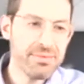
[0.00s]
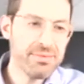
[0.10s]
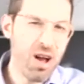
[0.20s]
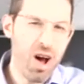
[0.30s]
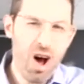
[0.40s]

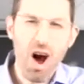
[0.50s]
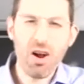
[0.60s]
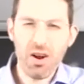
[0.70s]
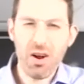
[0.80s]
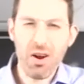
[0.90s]

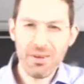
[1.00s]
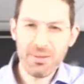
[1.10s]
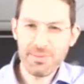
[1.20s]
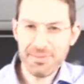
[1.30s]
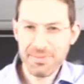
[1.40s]
Hunger.
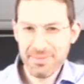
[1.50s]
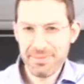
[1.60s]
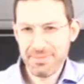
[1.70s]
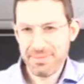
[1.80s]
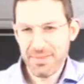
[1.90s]

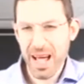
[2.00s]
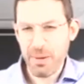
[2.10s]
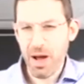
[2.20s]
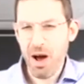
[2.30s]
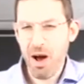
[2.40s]
Got to
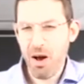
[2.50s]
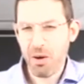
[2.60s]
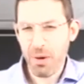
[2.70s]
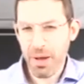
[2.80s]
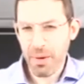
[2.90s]
be
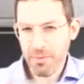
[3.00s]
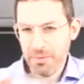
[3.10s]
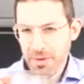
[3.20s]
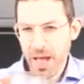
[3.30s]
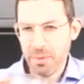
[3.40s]
hungry.
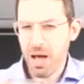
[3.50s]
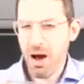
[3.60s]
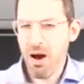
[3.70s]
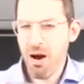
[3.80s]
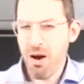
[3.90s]
Got to be
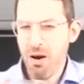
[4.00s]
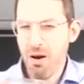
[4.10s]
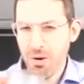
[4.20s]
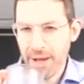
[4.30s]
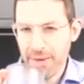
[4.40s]

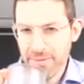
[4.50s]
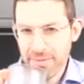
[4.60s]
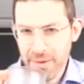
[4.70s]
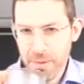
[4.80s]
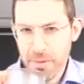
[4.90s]
hungry.
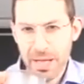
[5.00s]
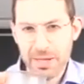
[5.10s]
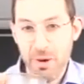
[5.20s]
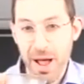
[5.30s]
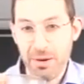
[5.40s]
Remember Les
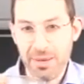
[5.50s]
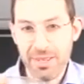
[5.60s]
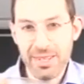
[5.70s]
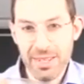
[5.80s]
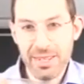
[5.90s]
Brown?
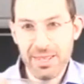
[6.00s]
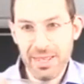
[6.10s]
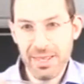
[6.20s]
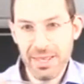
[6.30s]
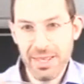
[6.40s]

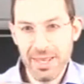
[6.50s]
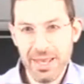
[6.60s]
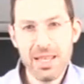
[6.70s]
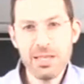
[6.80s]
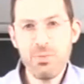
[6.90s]

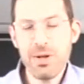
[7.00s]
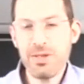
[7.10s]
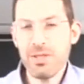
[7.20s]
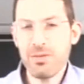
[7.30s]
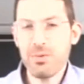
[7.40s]
Is Les Brown
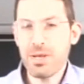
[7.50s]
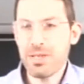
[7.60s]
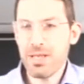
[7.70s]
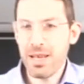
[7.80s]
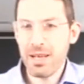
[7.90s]
still doing
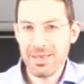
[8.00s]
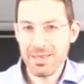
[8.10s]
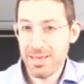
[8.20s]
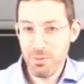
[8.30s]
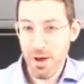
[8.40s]
his thing? Because
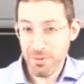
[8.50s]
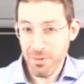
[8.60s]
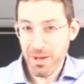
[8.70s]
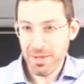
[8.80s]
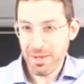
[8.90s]
Les Brown,
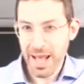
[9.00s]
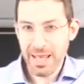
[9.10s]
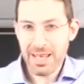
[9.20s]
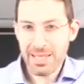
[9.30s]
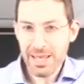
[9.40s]

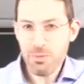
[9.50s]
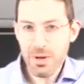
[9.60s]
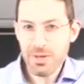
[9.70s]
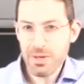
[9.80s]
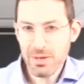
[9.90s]
Andy, is Les
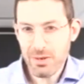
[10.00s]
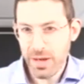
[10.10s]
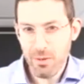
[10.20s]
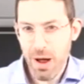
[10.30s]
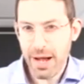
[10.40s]
Brown still
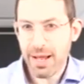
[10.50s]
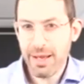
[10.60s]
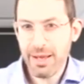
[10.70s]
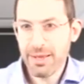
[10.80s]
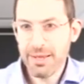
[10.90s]
like
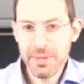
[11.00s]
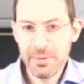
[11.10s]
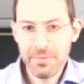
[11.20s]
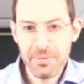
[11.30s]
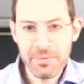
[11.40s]
rocking?
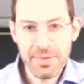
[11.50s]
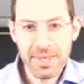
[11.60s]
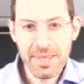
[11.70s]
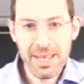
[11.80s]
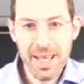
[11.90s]

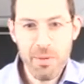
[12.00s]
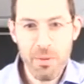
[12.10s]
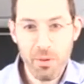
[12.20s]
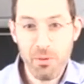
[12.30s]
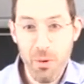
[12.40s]
I
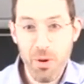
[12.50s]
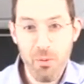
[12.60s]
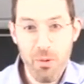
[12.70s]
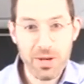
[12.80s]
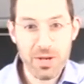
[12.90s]
remember growing
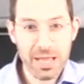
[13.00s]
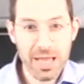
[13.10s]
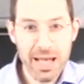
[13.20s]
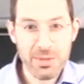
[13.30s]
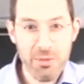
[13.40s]
up watching
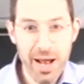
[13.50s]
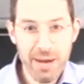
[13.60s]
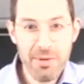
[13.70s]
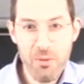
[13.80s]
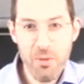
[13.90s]
Les Brown.
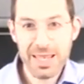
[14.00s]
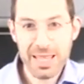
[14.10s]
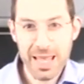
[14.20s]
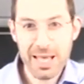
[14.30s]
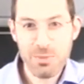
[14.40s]
Anyone ever watch
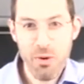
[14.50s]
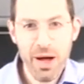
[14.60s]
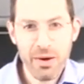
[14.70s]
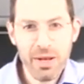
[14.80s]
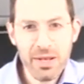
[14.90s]
Les Brown?